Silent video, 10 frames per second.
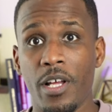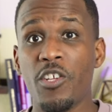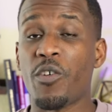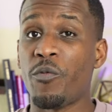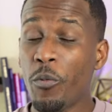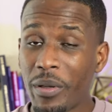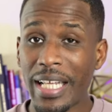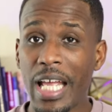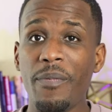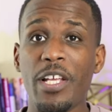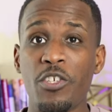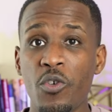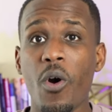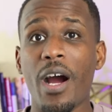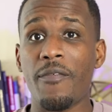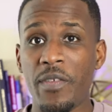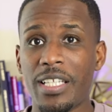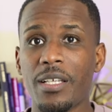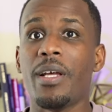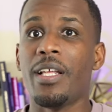So if you believe that you are a
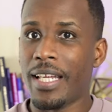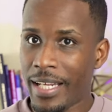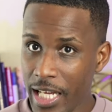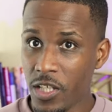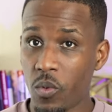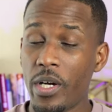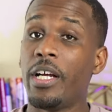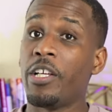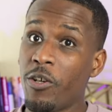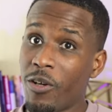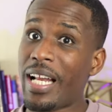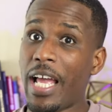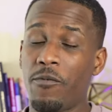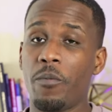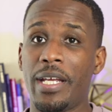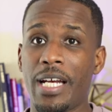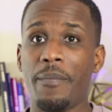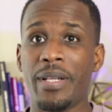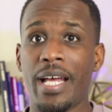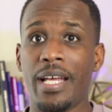victim, then guess what? Your life will
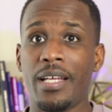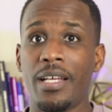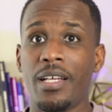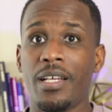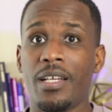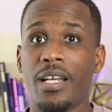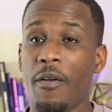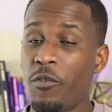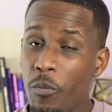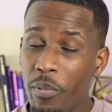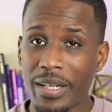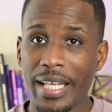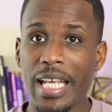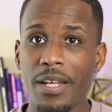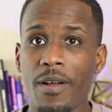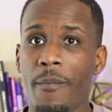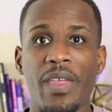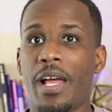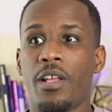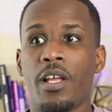become that. If you believe
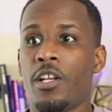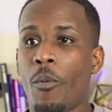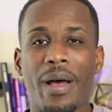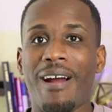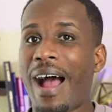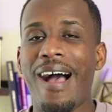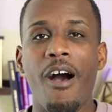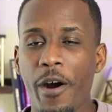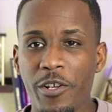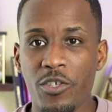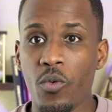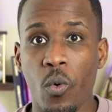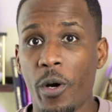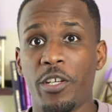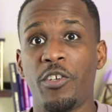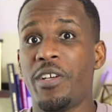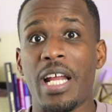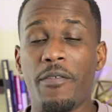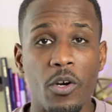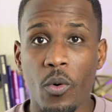that no matter how hard you work, you're
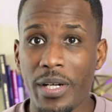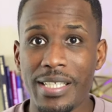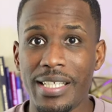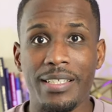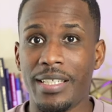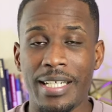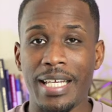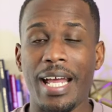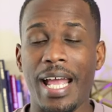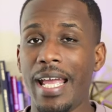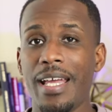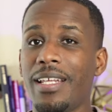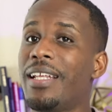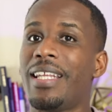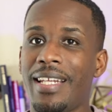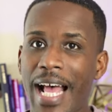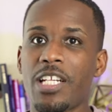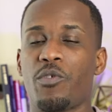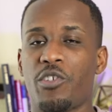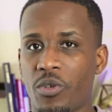never going to, to get ahead, then
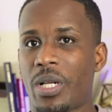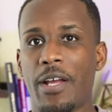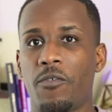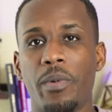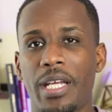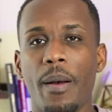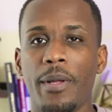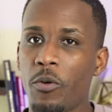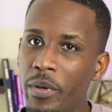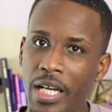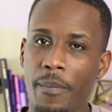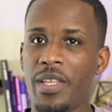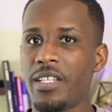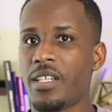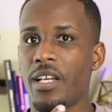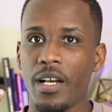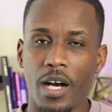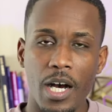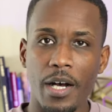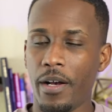that's what your life will become. It'll become this
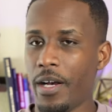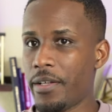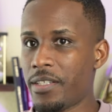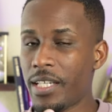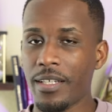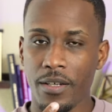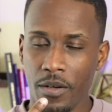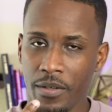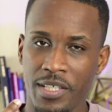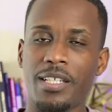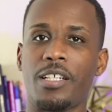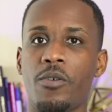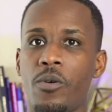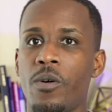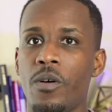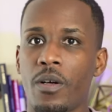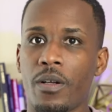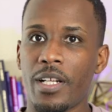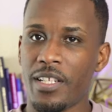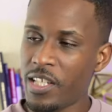uh, uh, uh cyclical
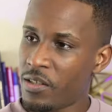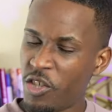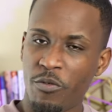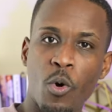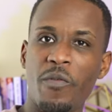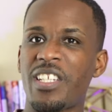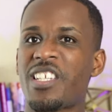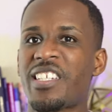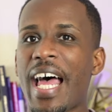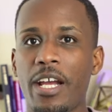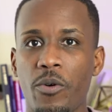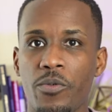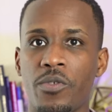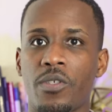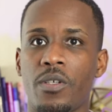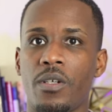this just moves in cycles